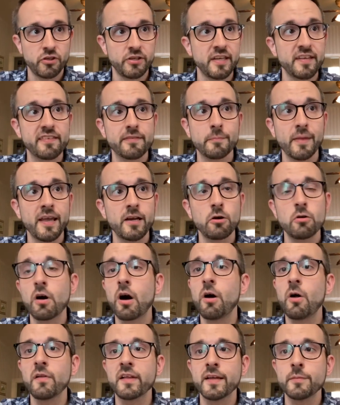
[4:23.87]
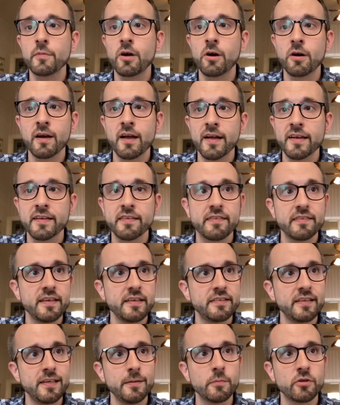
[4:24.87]
dismantle all MRI and
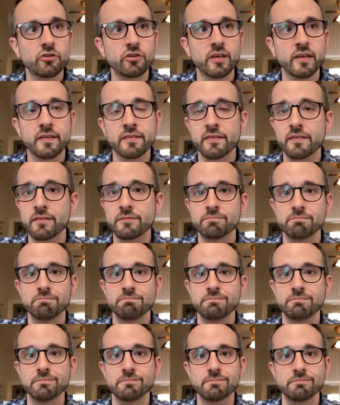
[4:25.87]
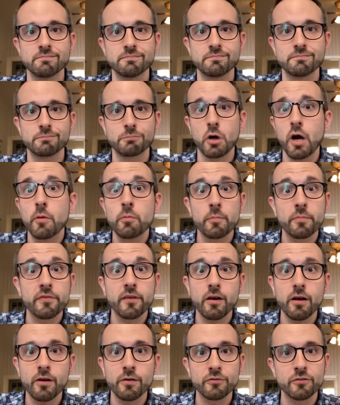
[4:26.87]
CT machines, problem
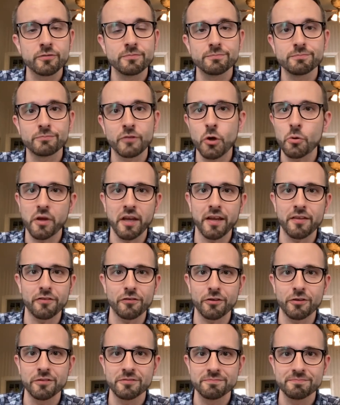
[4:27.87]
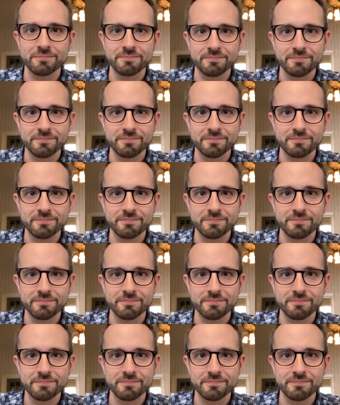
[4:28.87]
solved, no cancer.